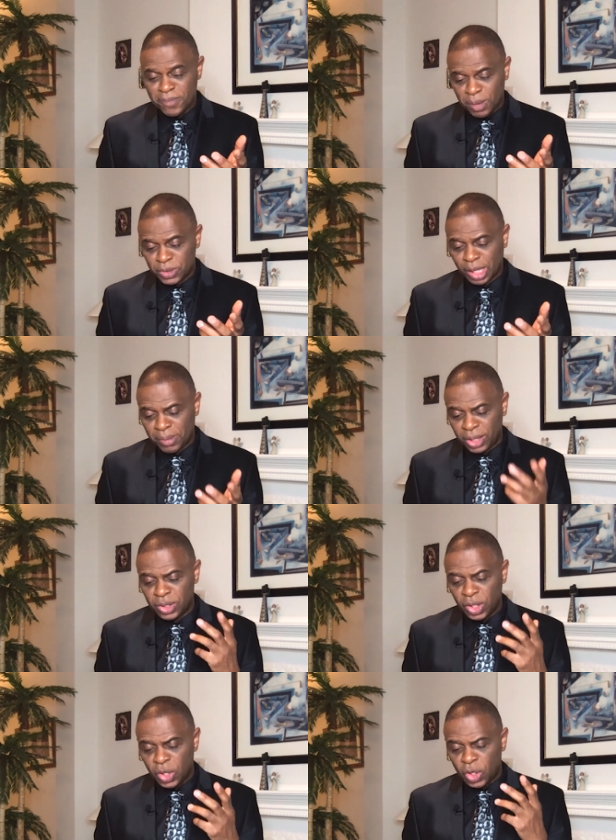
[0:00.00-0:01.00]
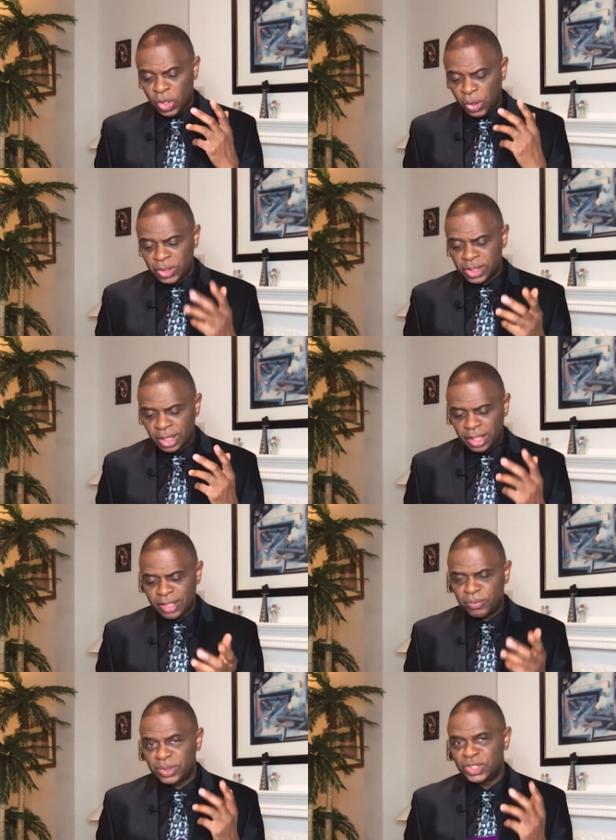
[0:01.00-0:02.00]
I'm going to talk about learn to
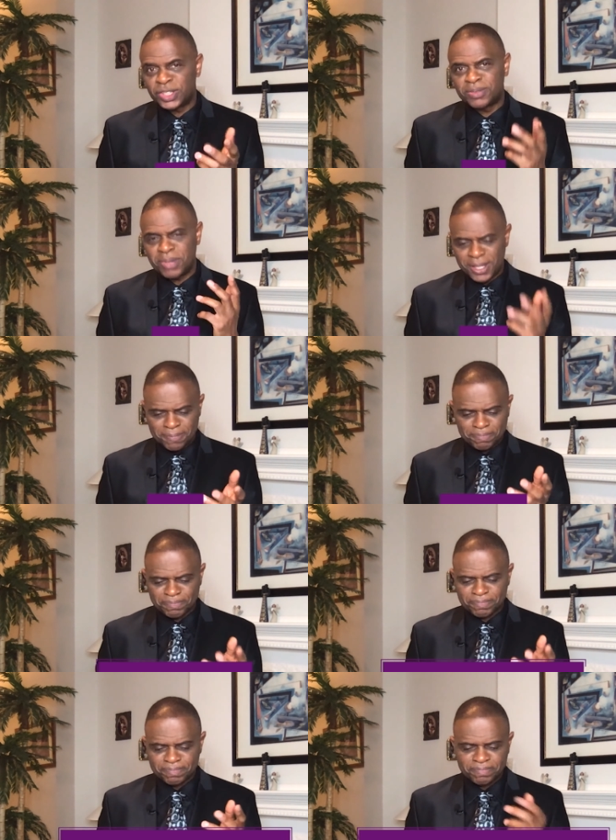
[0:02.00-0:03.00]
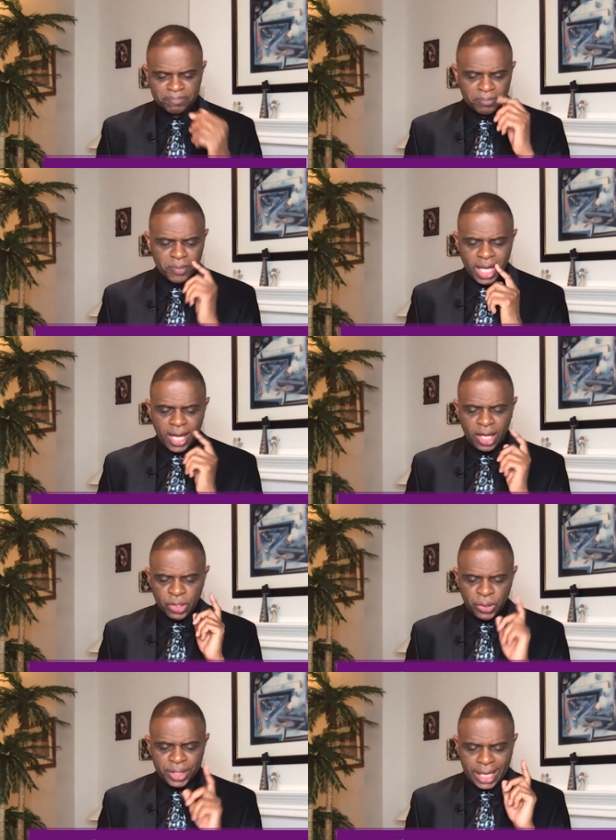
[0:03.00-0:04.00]
live with just me,
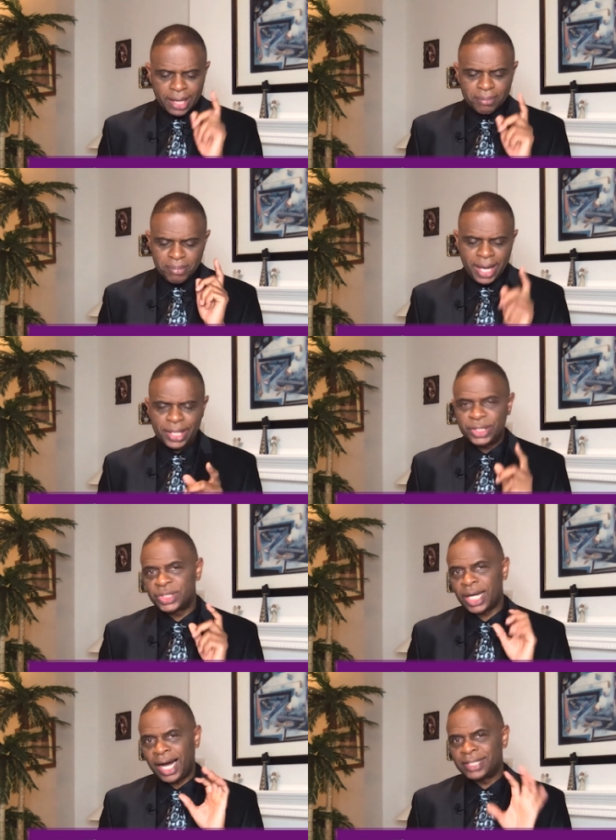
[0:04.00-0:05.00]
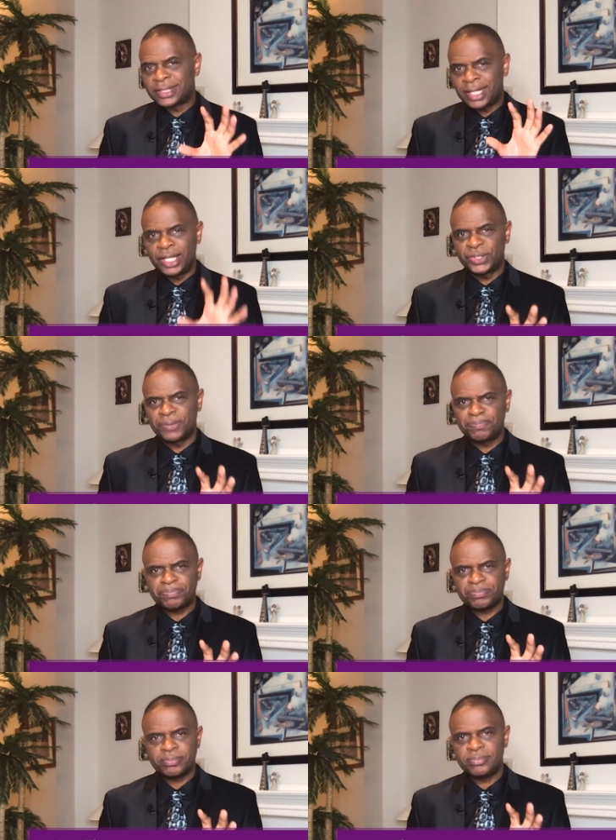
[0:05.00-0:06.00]
learning how to manage isolation,
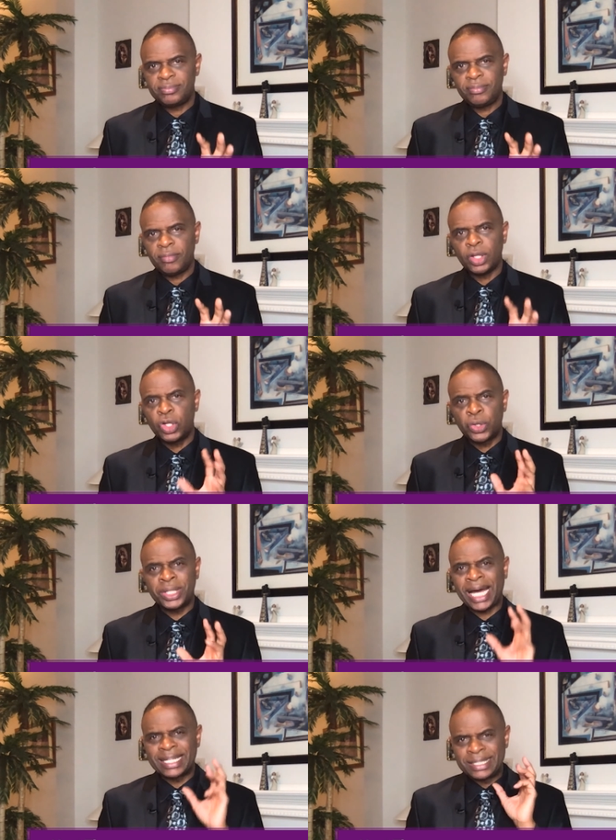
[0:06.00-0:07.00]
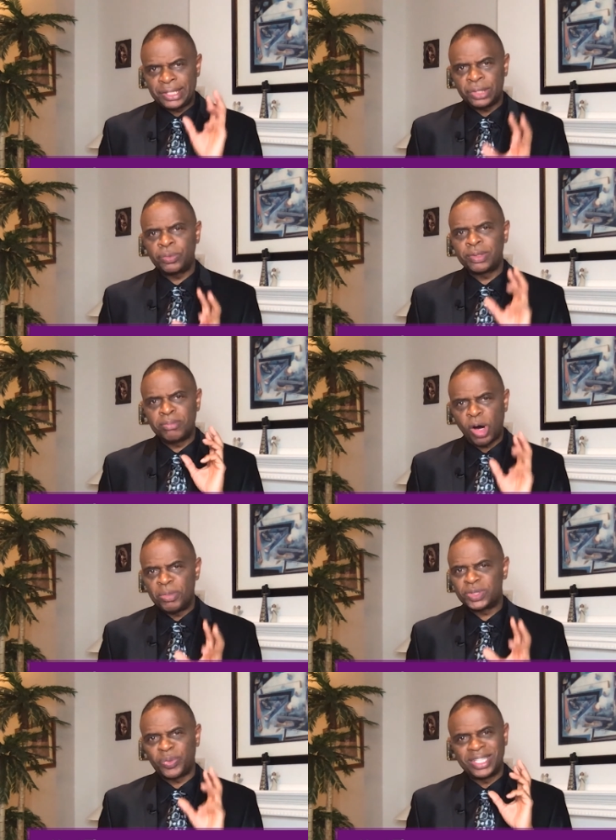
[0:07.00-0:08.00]
learning how to deal with
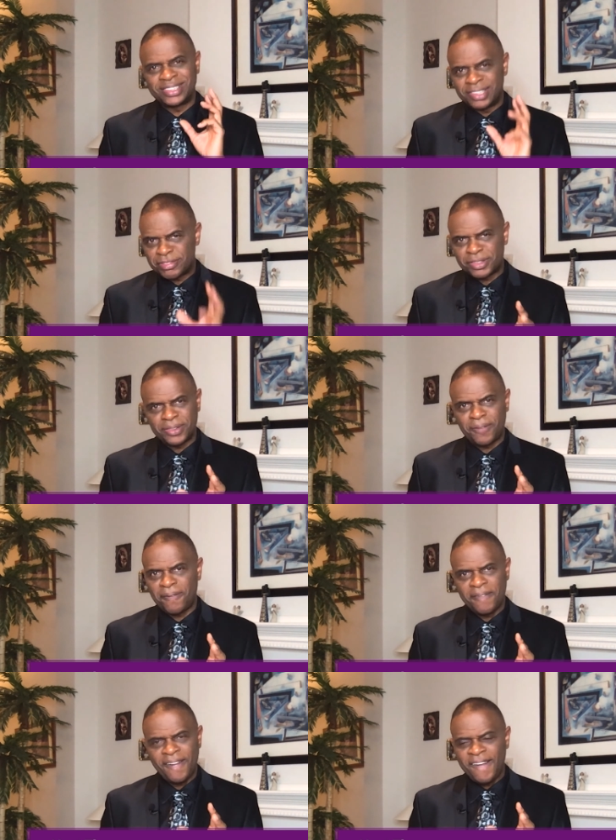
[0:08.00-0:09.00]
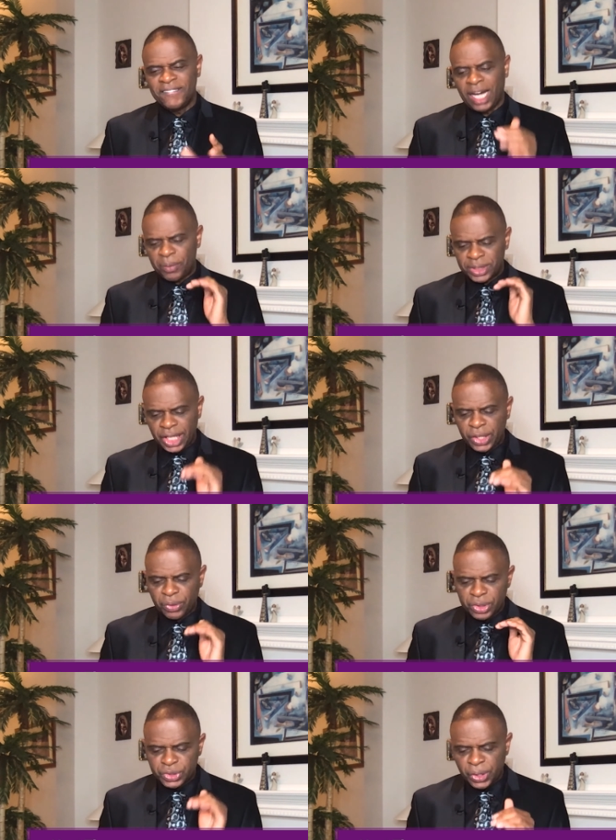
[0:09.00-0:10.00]
moments when it's difficult. I want to take
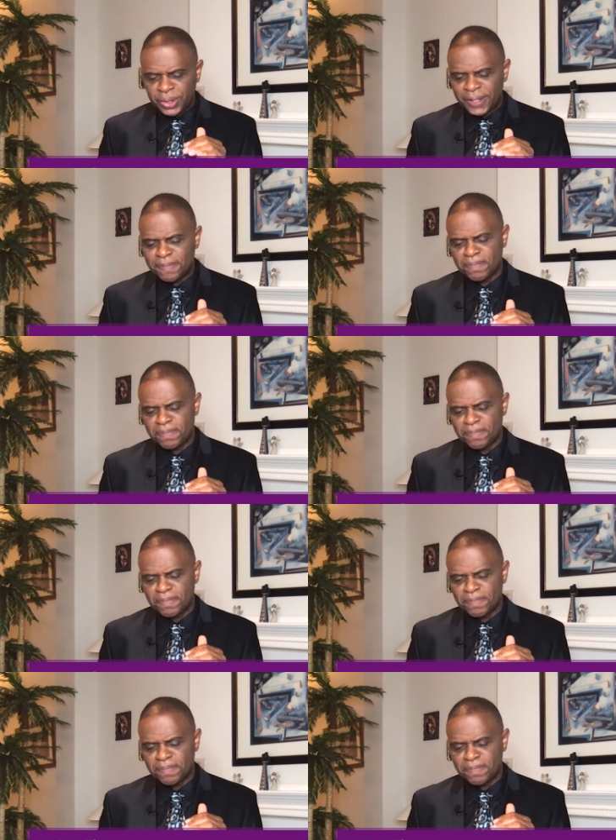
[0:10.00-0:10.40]
you on a journey,